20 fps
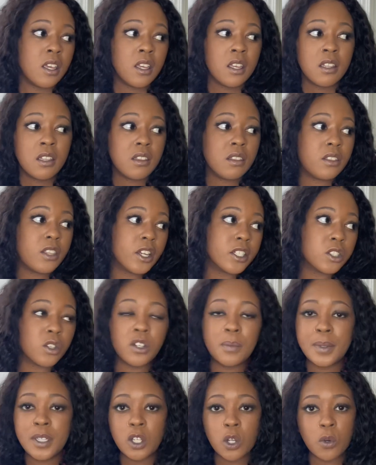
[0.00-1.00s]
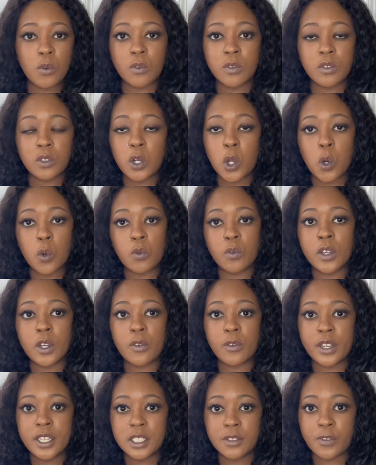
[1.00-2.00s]
there's going to be no real
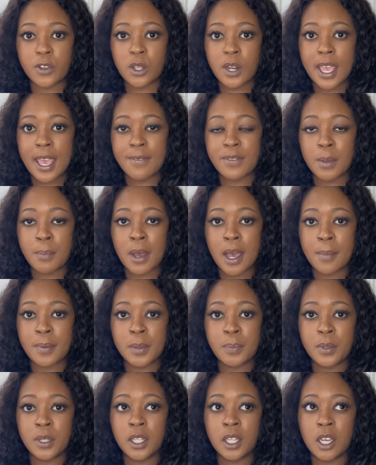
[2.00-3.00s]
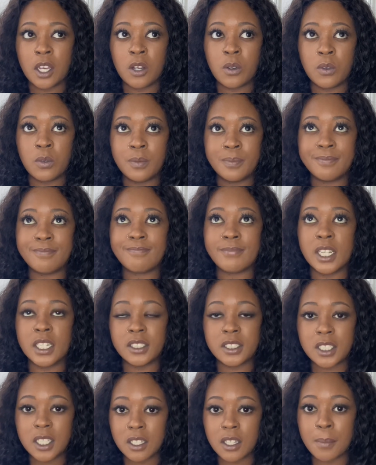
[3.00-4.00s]
reason for you to have the bobby pillow
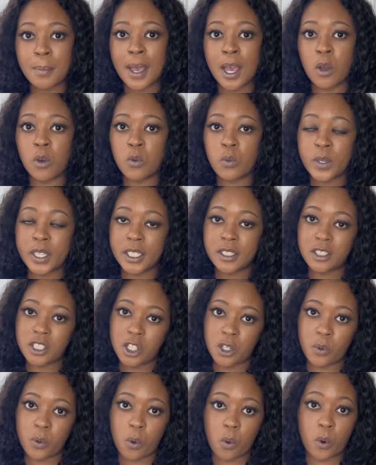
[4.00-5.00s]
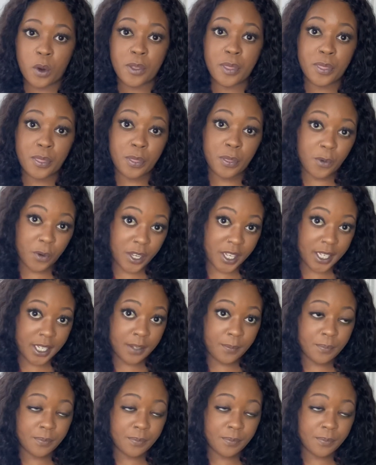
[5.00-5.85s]
until about week 2 or 3.